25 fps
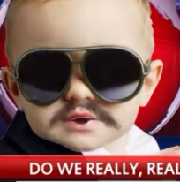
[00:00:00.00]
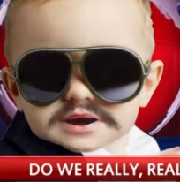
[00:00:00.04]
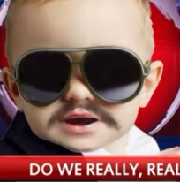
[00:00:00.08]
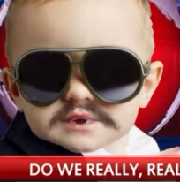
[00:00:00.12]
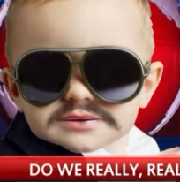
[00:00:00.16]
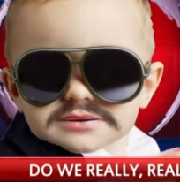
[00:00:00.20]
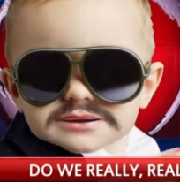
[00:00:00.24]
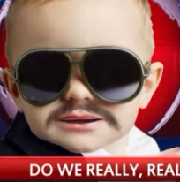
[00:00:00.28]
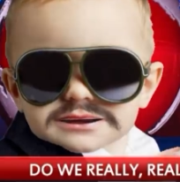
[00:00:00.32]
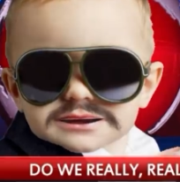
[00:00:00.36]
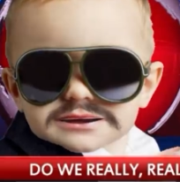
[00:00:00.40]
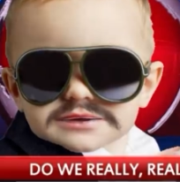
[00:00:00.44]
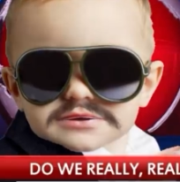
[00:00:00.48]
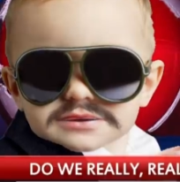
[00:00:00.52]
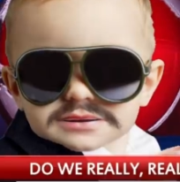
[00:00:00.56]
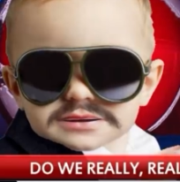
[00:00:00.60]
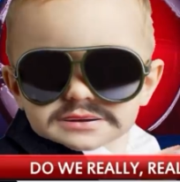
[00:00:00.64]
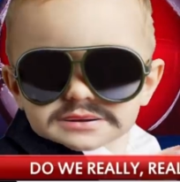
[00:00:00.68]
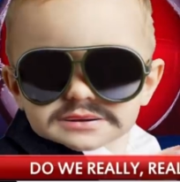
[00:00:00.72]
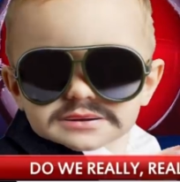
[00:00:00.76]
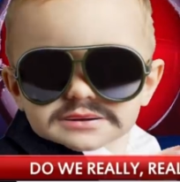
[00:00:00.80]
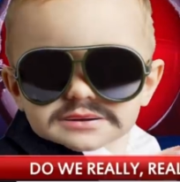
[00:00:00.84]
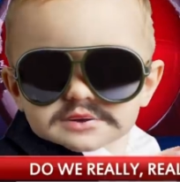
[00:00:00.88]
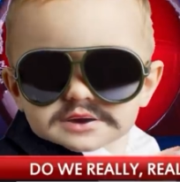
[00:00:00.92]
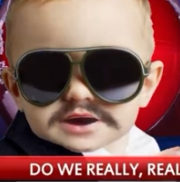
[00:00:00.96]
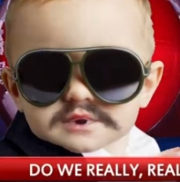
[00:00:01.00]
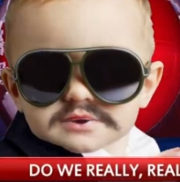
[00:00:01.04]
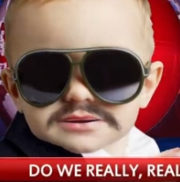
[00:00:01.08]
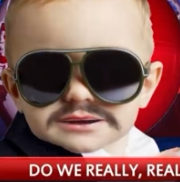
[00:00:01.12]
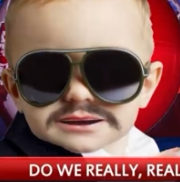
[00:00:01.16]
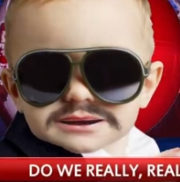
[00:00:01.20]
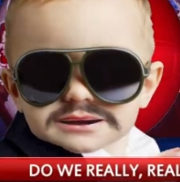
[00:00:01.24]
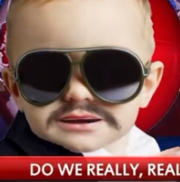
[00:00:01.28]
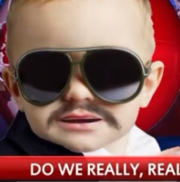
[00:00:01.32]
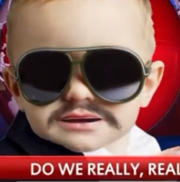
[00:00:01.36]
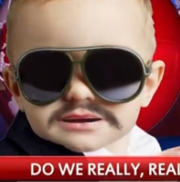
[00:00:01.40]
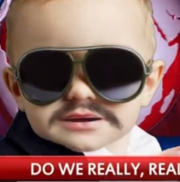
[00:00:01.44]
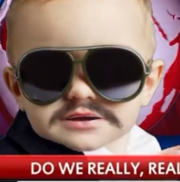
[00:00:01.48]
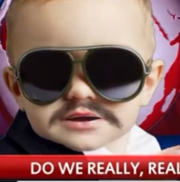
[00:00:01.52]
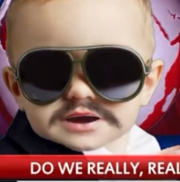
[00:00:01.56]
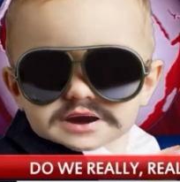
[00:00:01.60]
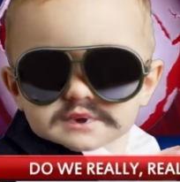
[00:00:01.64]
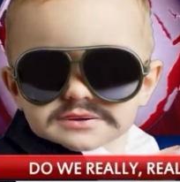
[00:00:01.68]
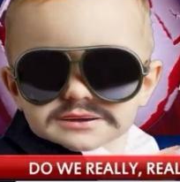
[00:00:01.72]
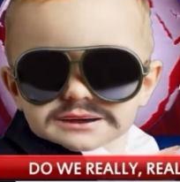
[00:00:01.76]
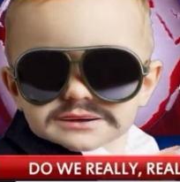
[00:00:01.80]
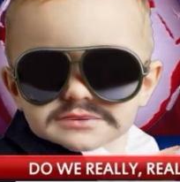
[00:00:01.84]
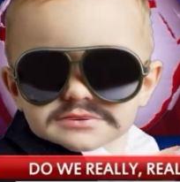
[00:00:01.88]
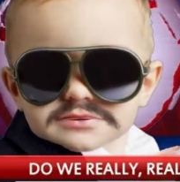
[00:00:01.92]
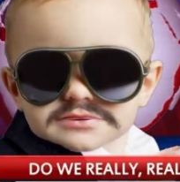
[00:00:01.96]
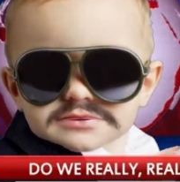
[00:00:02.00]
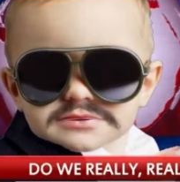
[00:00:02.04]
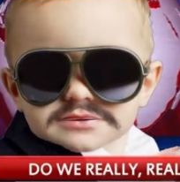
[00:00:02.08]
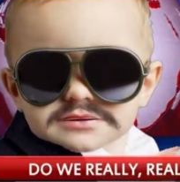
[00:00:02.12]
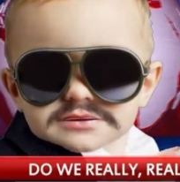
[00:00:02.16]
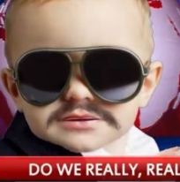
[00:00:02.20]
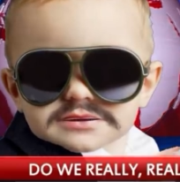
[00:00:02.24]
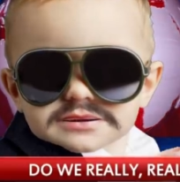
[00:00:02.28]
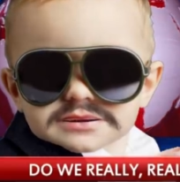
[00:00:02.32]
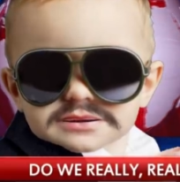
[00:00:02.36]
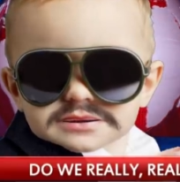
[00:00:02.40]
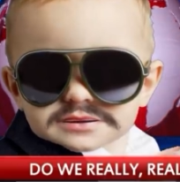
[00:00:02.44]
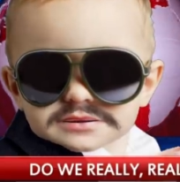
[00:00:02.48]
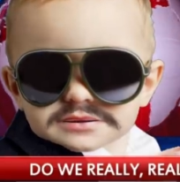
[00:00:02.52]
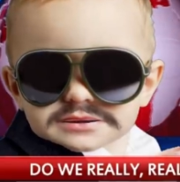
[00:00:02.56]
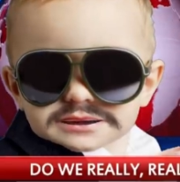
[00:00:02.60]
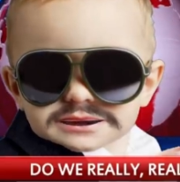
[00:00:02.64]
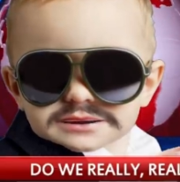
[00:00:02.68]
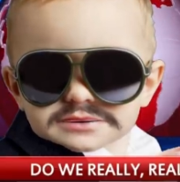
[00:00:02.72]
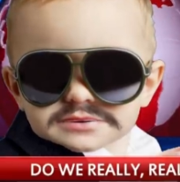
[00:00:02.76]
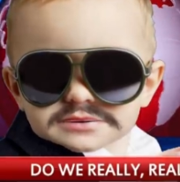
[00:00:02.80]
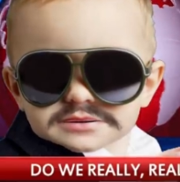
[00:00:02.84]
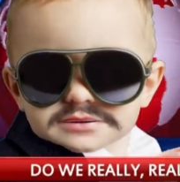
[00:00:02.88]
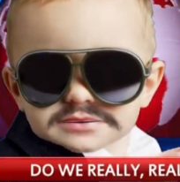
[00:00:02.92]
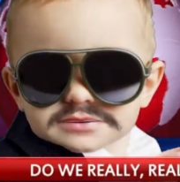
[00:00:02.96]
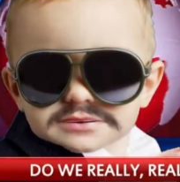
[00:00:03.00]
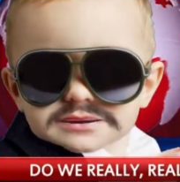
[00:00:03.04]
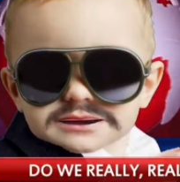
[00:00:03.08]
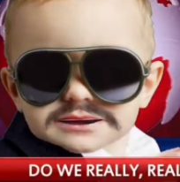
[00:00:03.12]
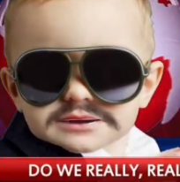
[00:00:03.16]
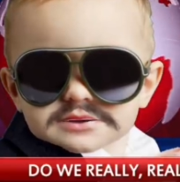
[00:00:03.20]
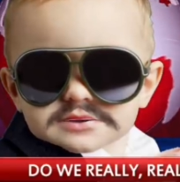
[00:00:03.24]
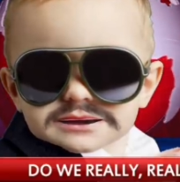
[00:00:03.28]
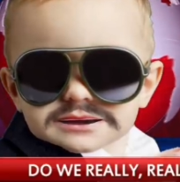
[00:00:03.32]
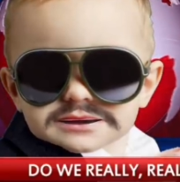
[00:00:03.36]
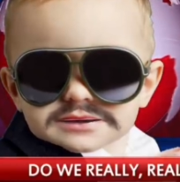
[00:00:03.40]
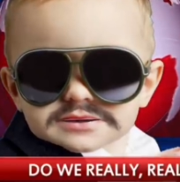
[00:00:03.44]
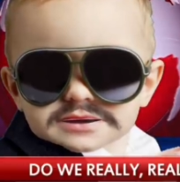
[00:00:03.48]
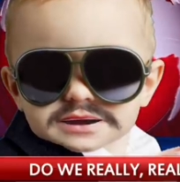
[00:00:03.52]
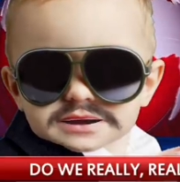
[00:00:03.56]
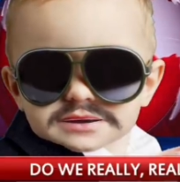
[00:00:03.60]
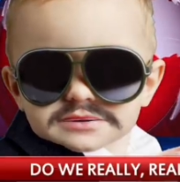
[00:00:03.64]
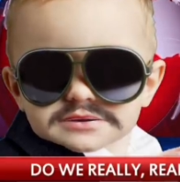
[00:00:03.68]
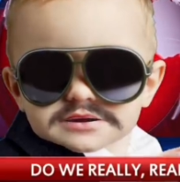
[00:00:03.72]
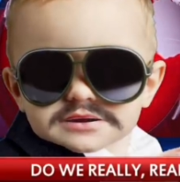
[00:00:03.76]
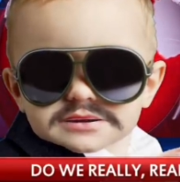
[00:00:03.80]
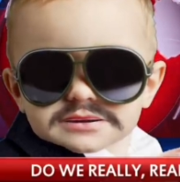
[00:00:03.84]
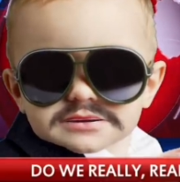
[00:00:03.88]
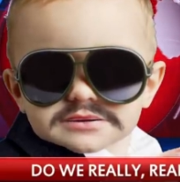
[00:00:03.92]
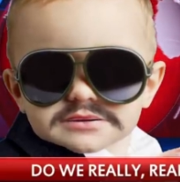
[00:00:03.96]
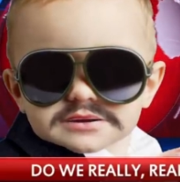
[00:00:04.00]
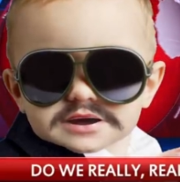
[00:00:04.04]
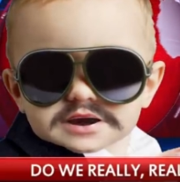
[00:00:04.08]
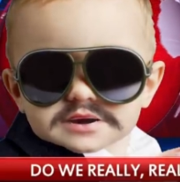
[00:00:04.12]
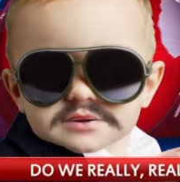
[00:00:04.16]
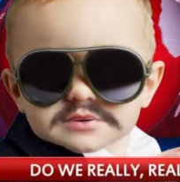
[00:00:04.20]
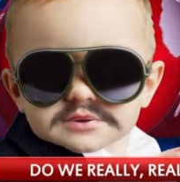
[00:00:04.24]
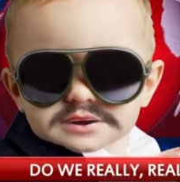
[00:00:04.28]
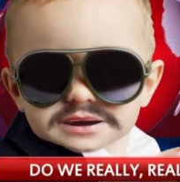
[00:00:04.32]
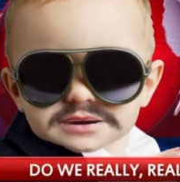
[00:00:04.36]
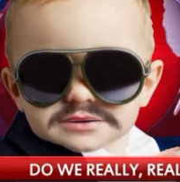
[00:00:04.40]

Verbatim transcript: know why uh, Julie is still there. I'm thinking that the divorce